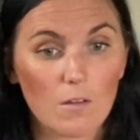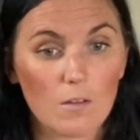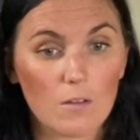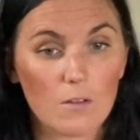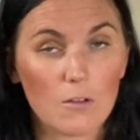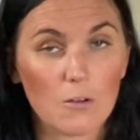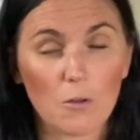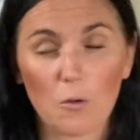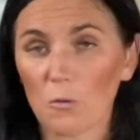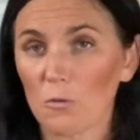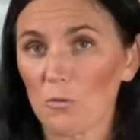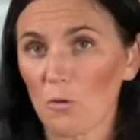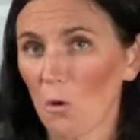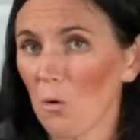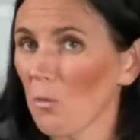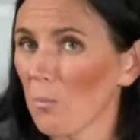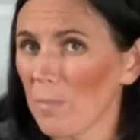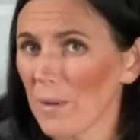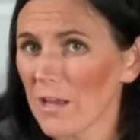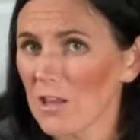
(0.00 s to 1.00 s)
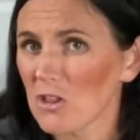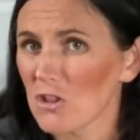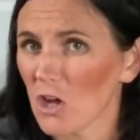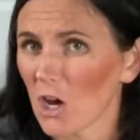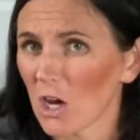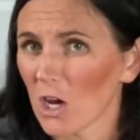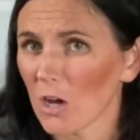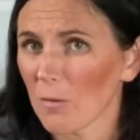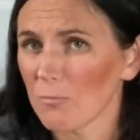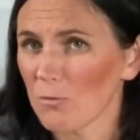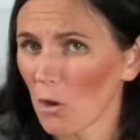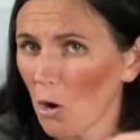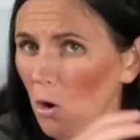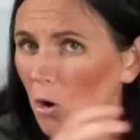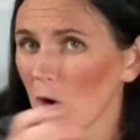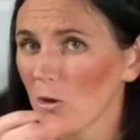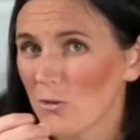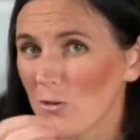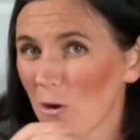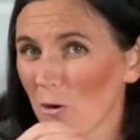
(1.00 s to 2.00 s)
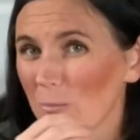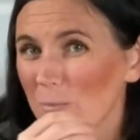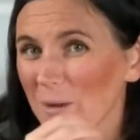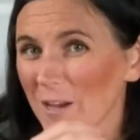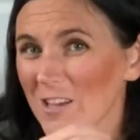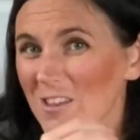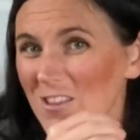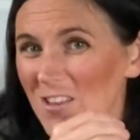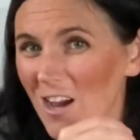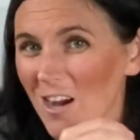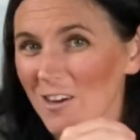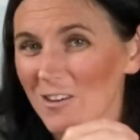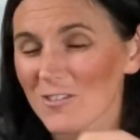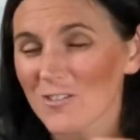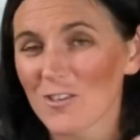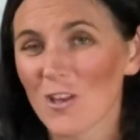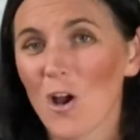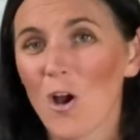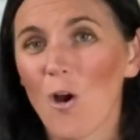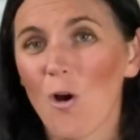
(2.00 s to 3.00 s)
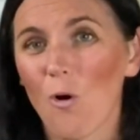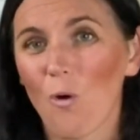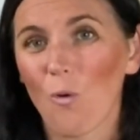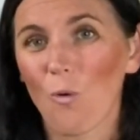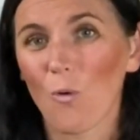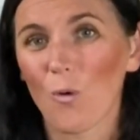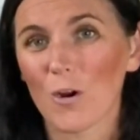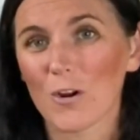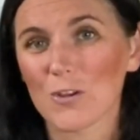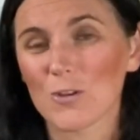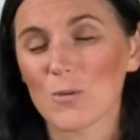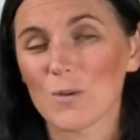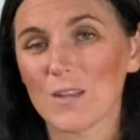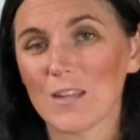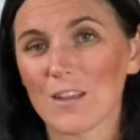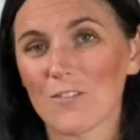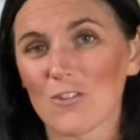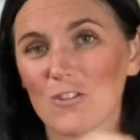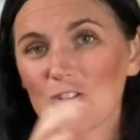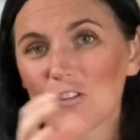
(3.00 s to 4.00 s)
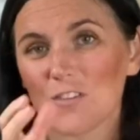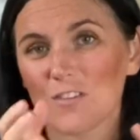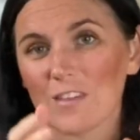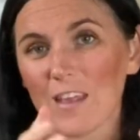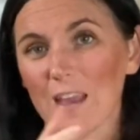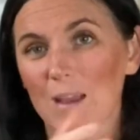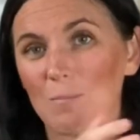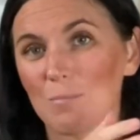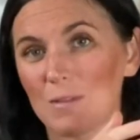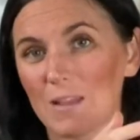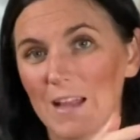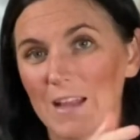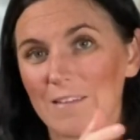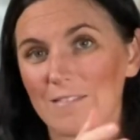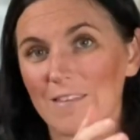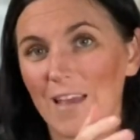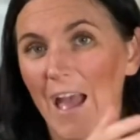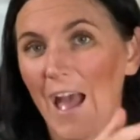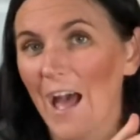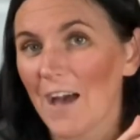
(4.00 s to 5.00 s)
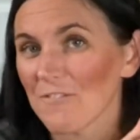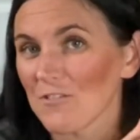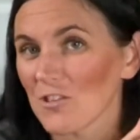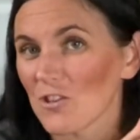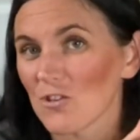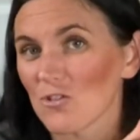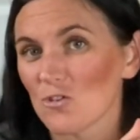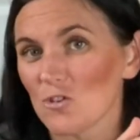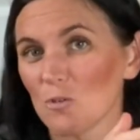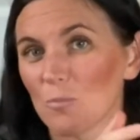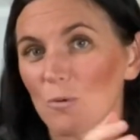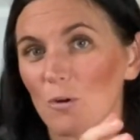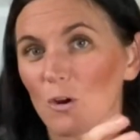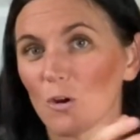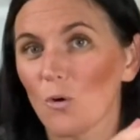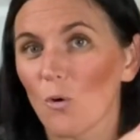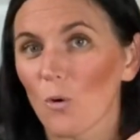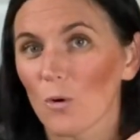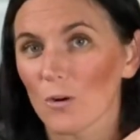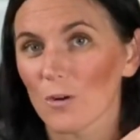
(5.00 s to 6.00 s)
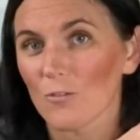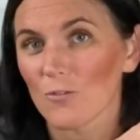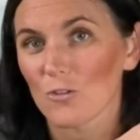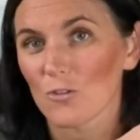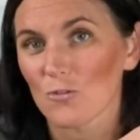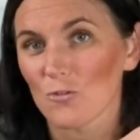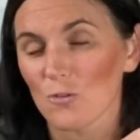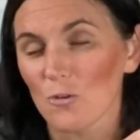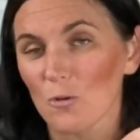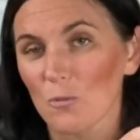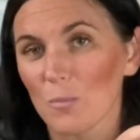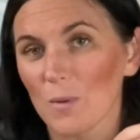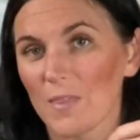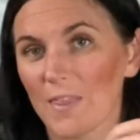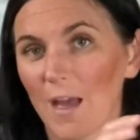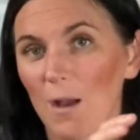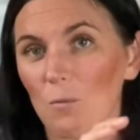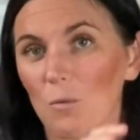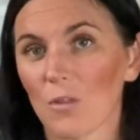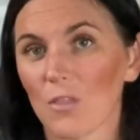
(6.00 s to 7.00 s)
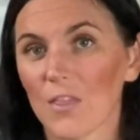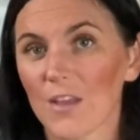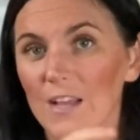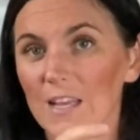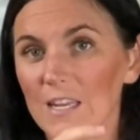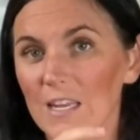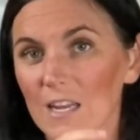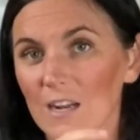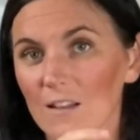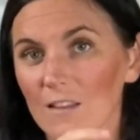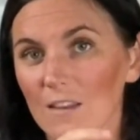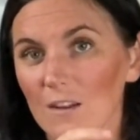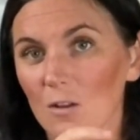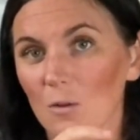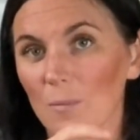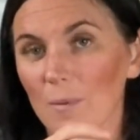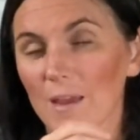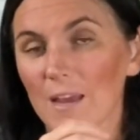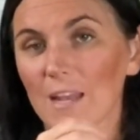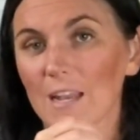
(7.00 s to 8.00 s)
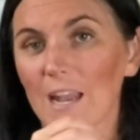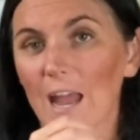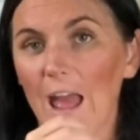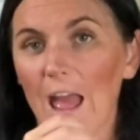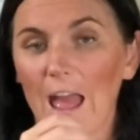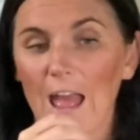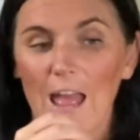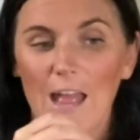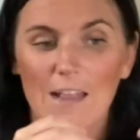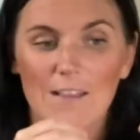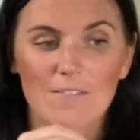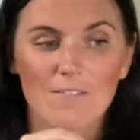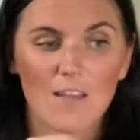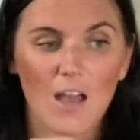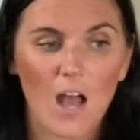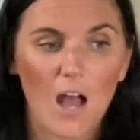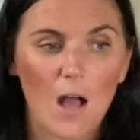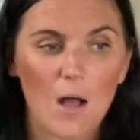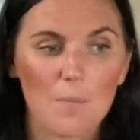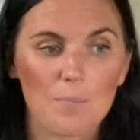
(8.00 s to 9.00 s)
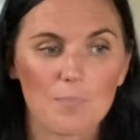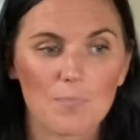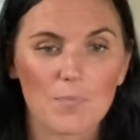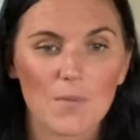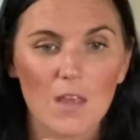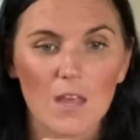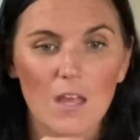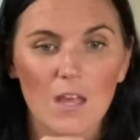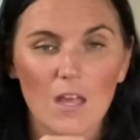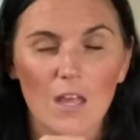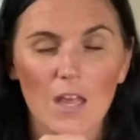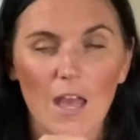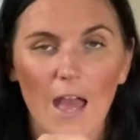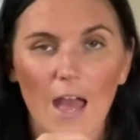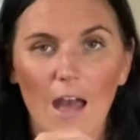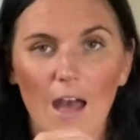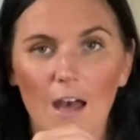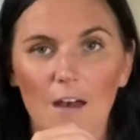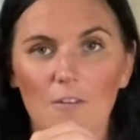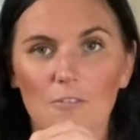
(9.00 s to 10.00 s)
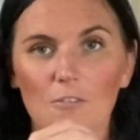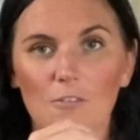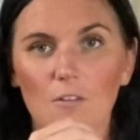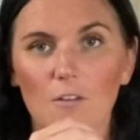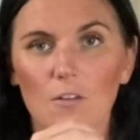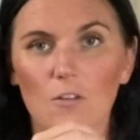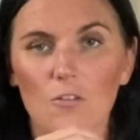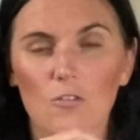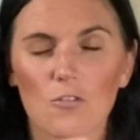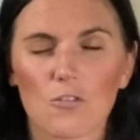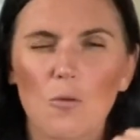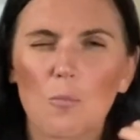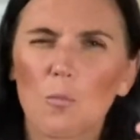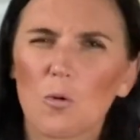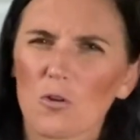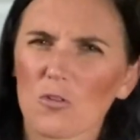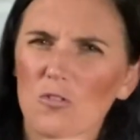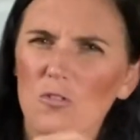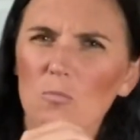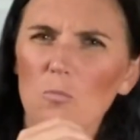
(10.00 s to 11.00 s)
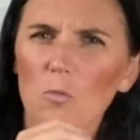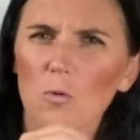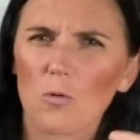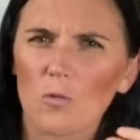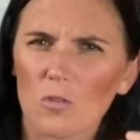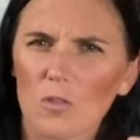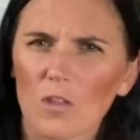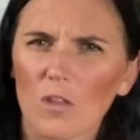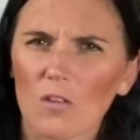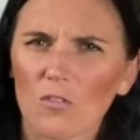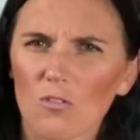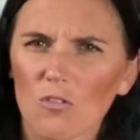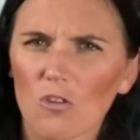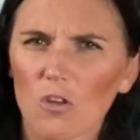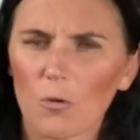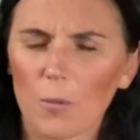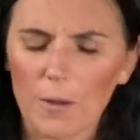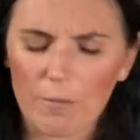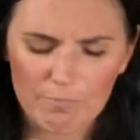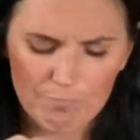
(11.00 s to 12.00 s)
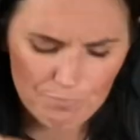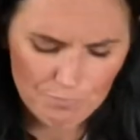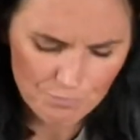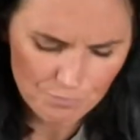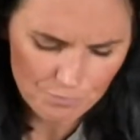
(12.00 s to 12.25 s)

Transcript: you know, no big junk, no, no big chunks, or you can even just like blend half of the soup or a quarter of the soup and that will thicken it a little bit and um, have some more smoothness to it.